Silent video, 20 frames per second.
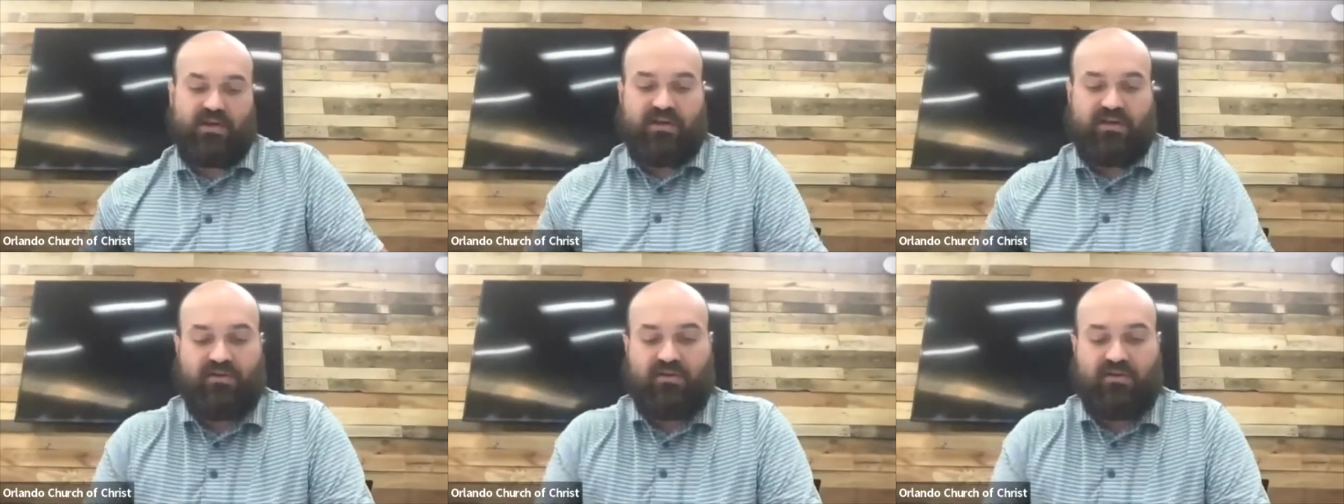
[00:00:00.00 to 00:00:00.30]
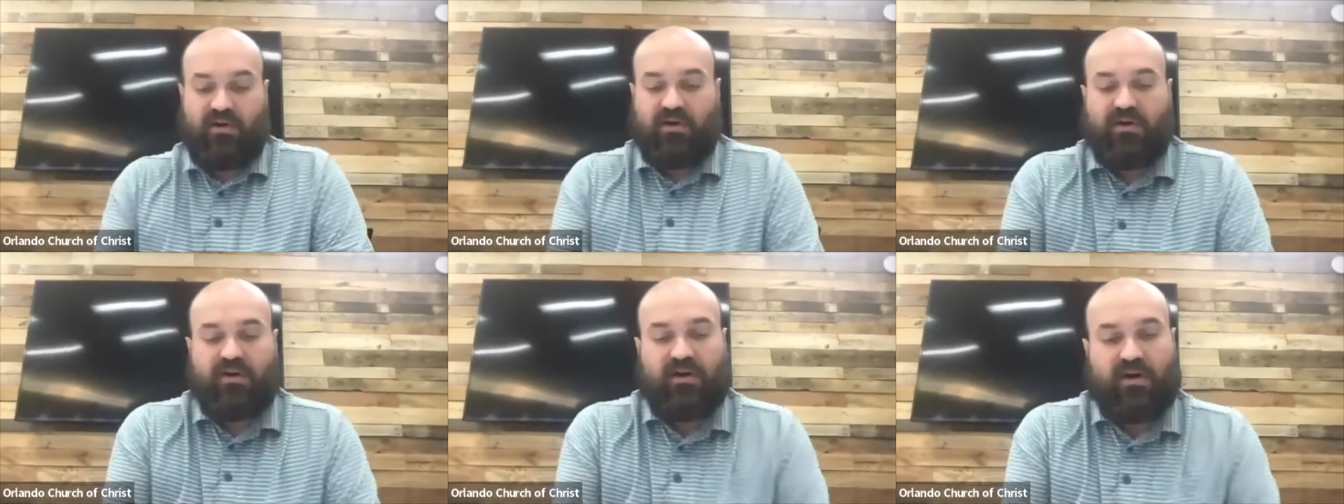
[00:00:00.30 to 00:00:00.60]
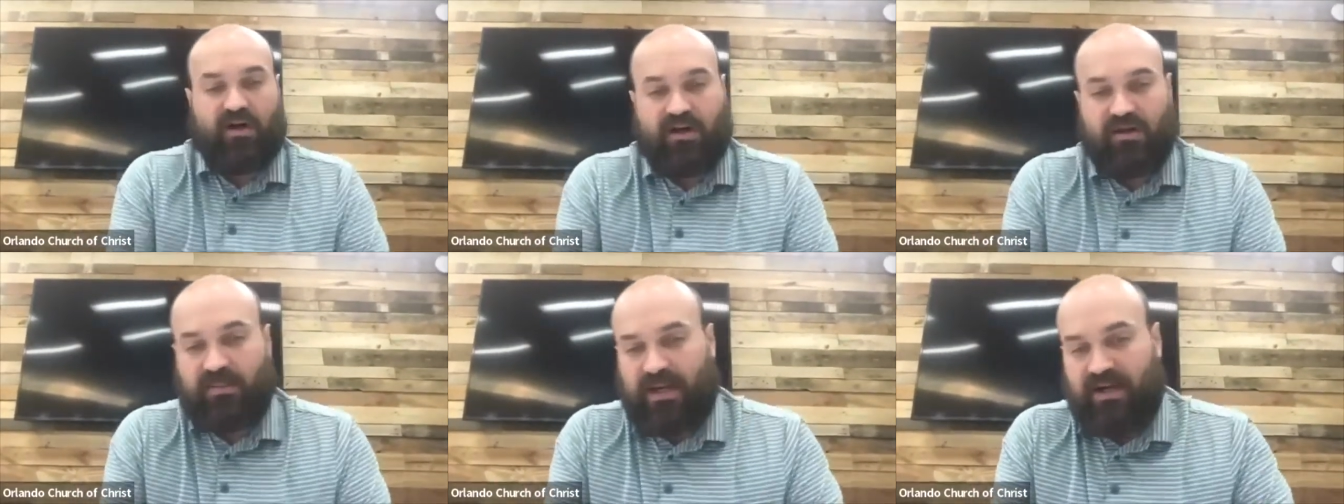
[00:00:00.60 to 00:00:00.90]
you heard
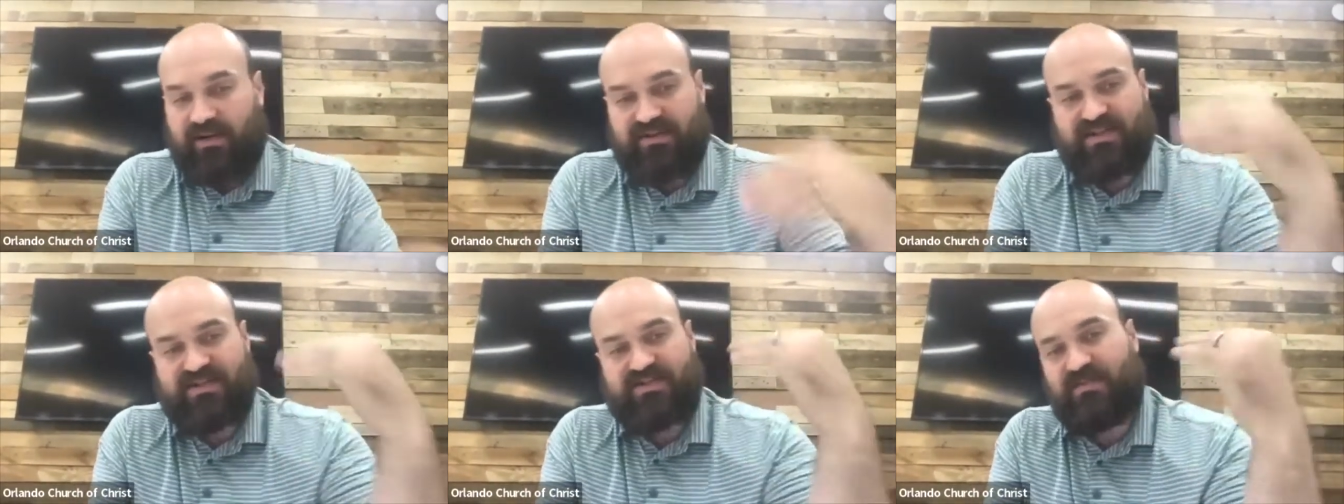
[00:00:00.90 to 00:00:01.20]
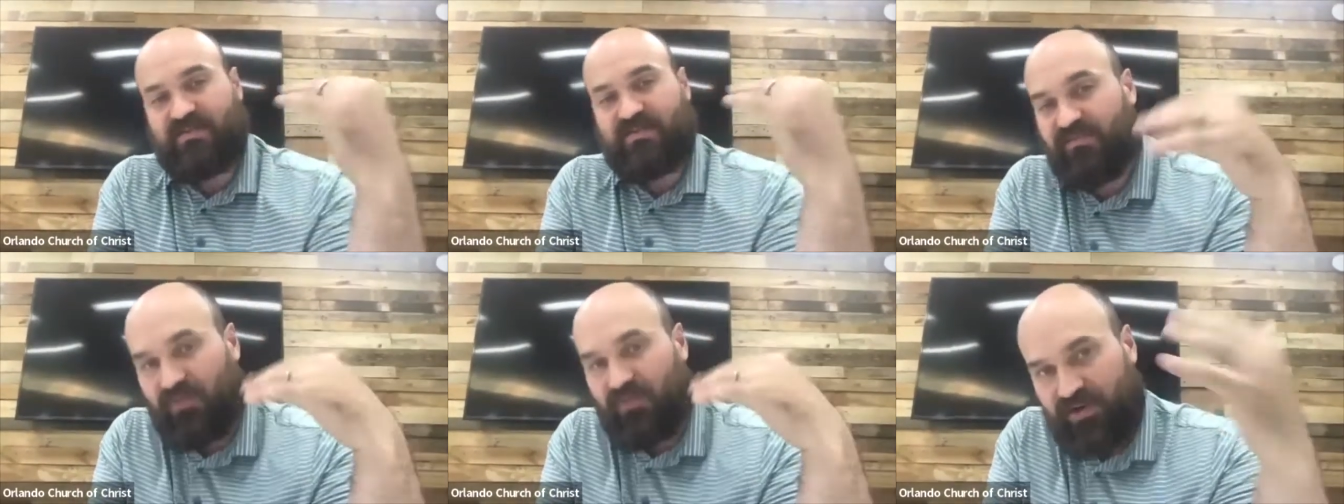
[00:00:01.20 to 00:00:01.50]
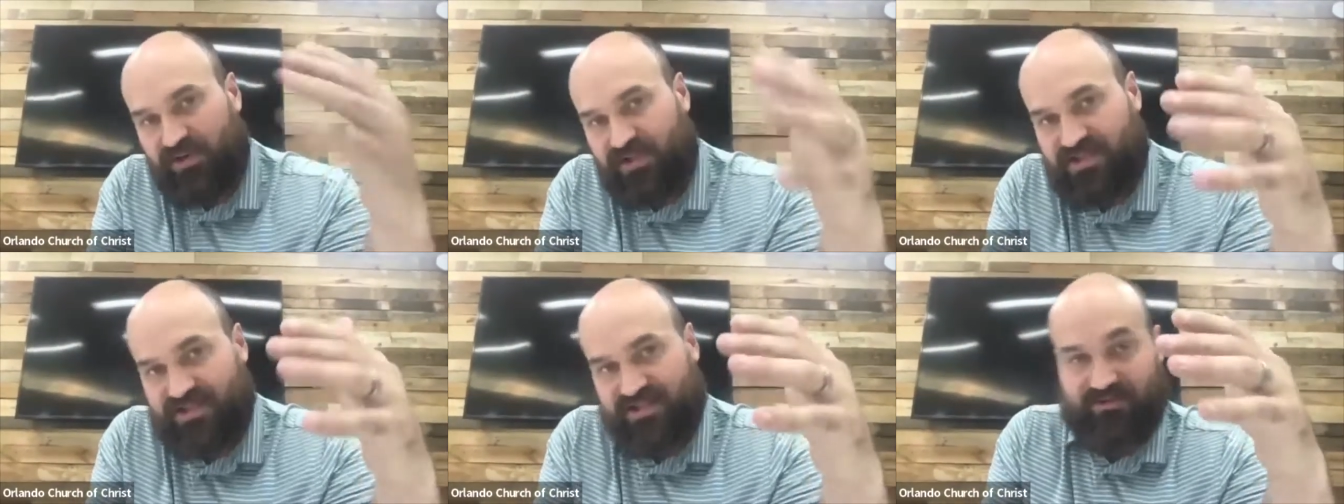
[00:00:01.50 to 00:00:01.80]
all about this
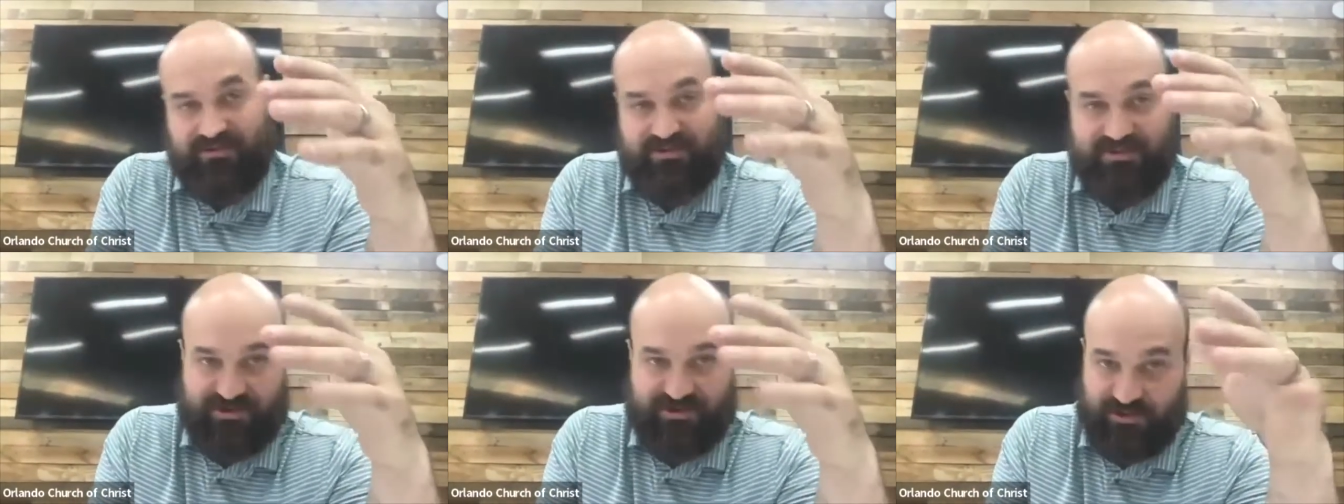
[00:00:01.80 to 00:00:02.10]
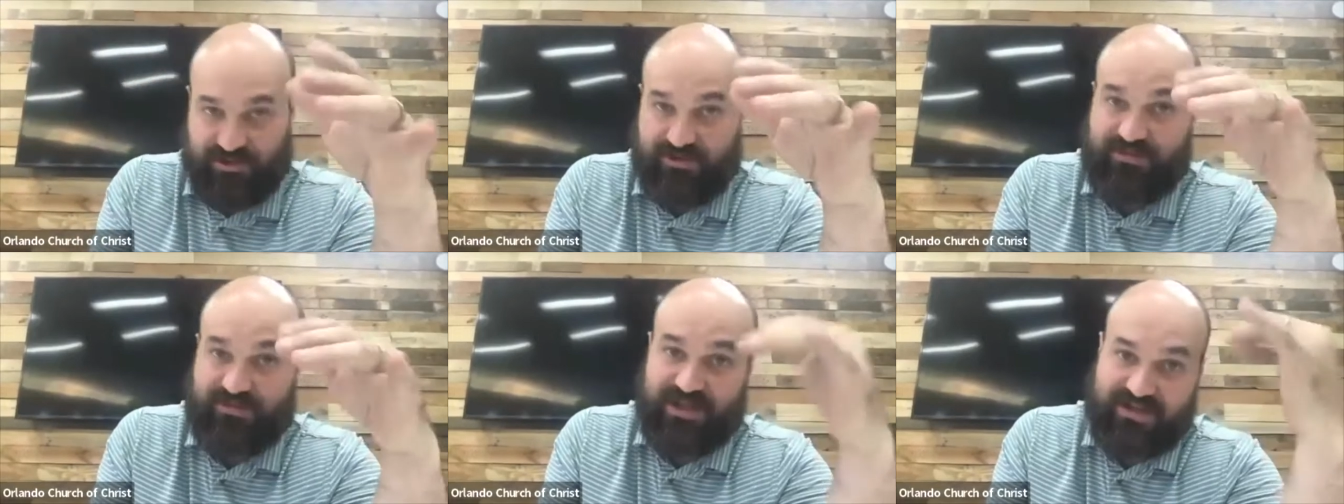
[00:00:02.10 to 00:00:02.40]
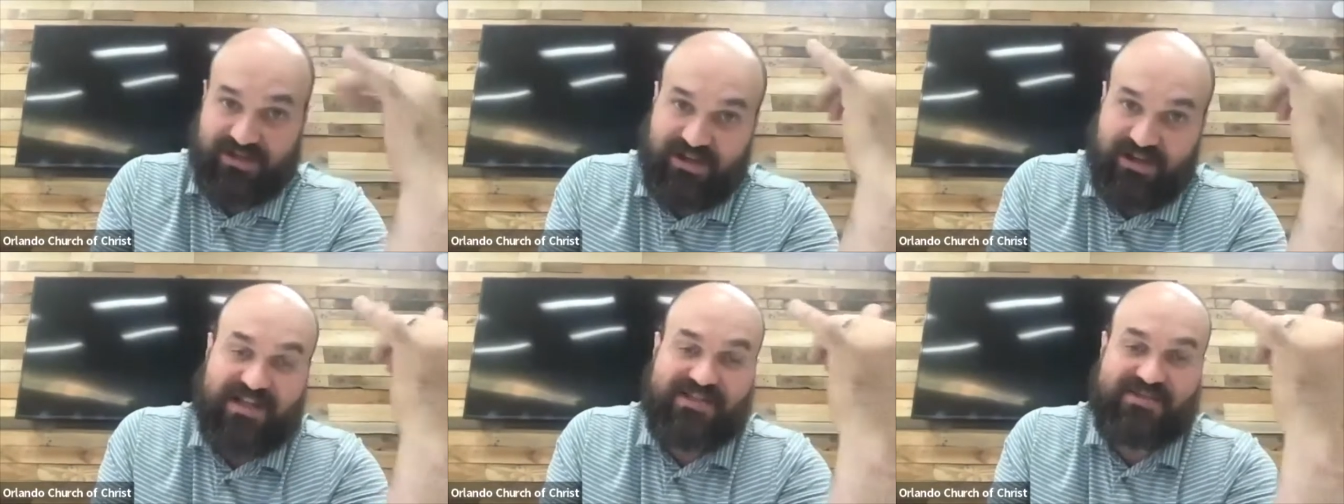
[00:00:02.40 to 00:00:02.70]
before the storm.
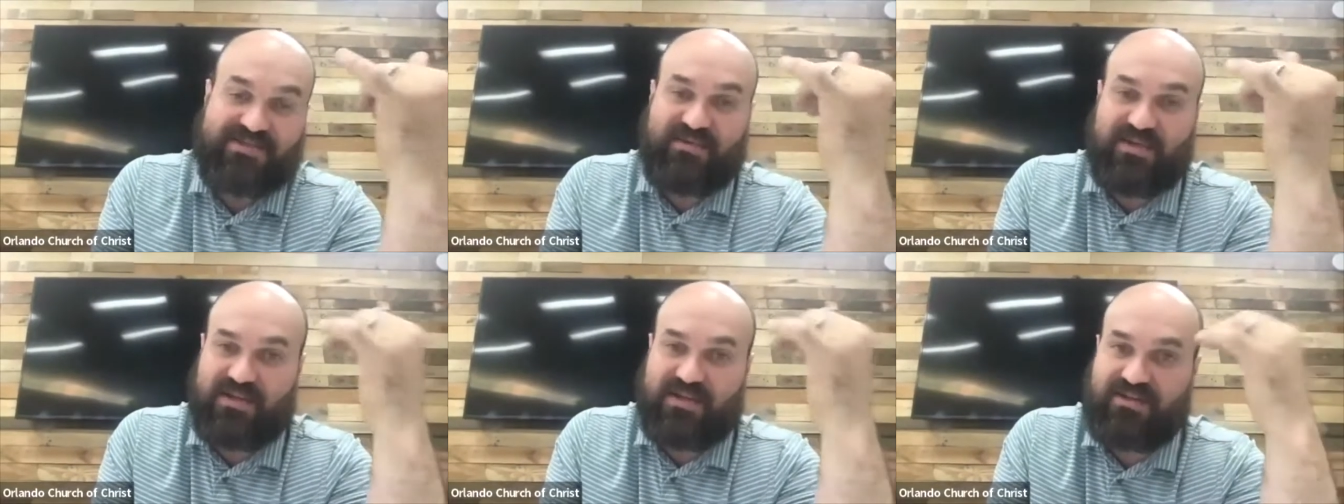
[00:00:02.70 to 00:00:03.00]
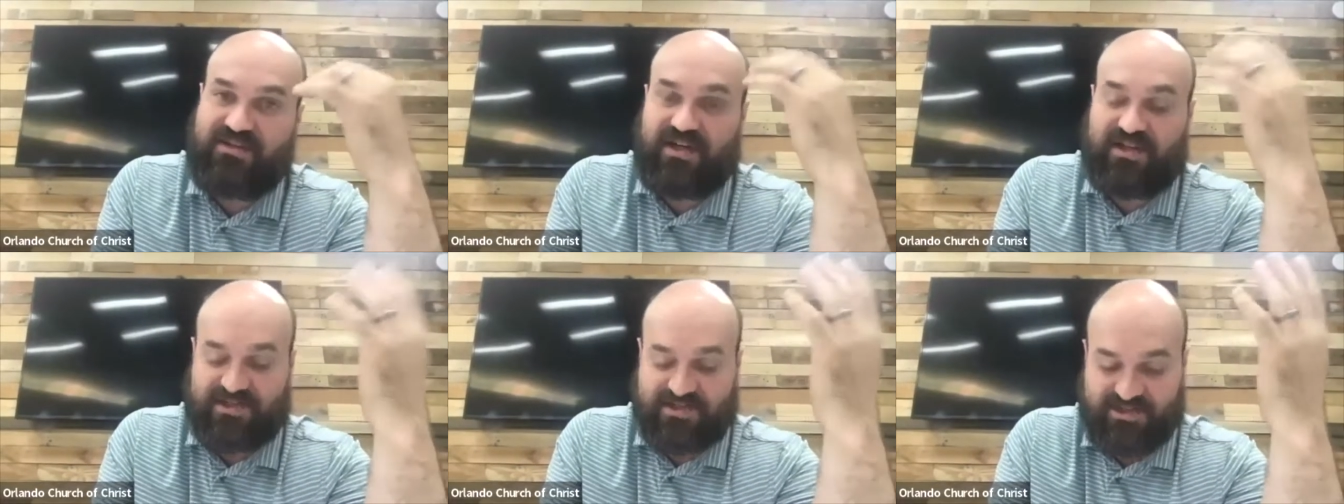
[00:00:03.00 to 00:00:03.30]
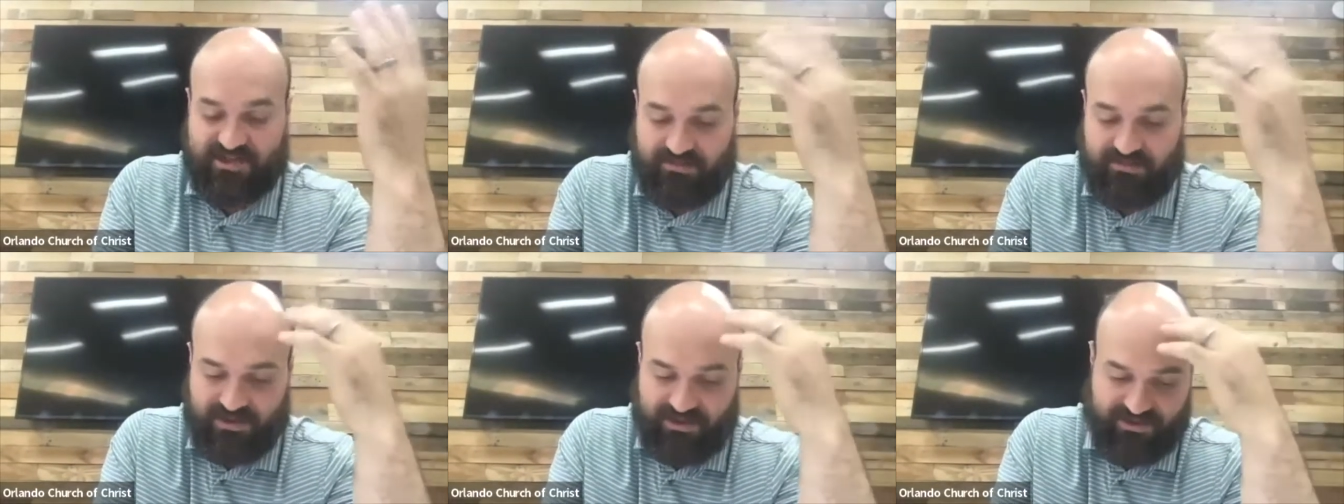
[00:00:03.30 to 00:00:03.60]
Like last week, you had a
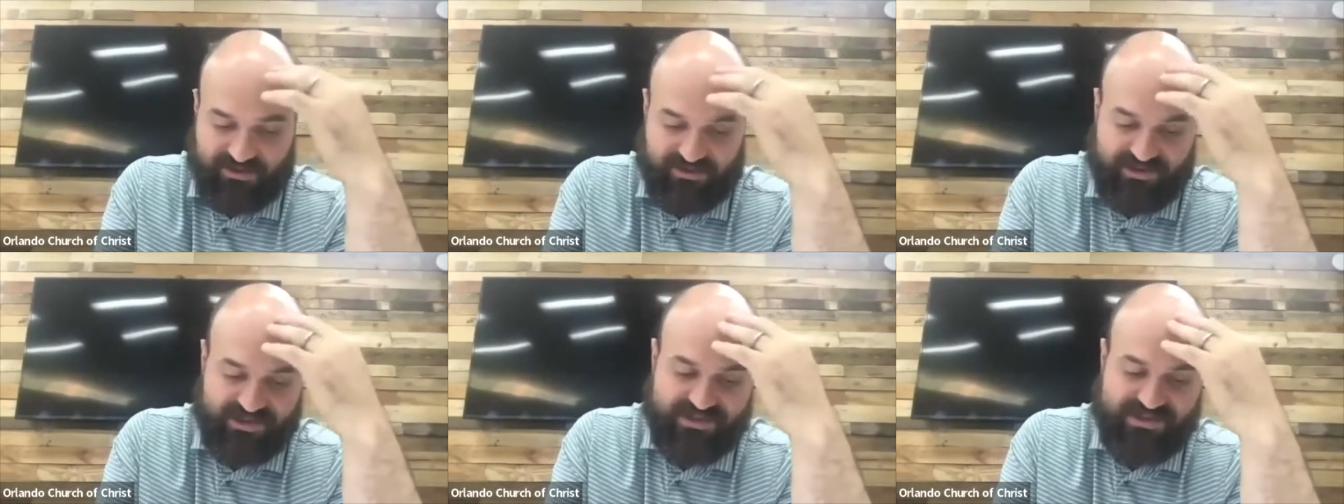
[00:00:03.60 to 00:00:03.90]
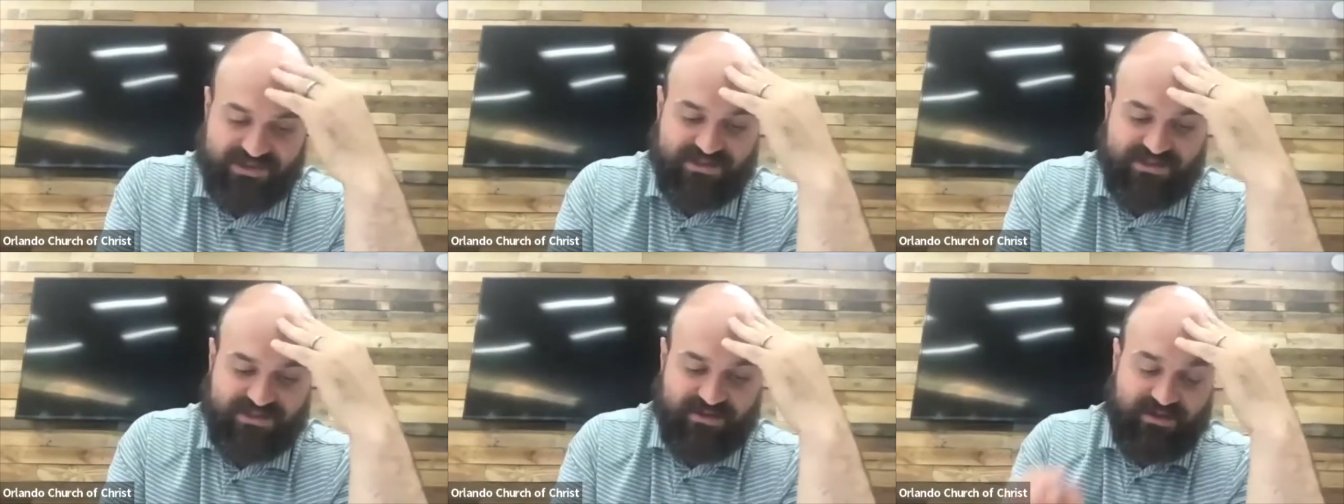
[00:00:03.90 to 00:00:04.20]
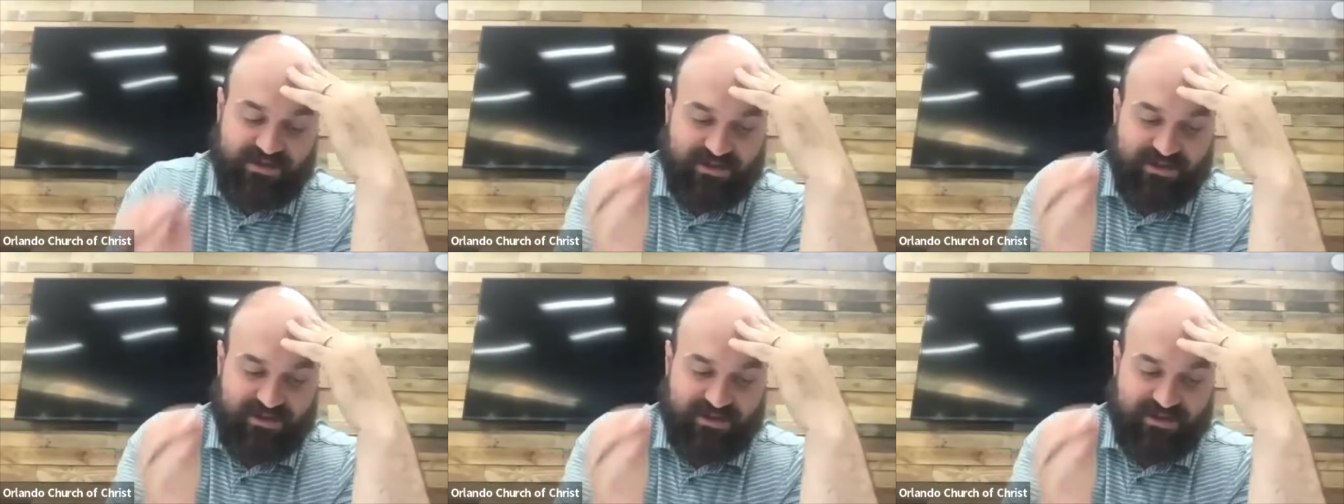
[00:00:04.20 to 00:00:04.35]
sermon on this,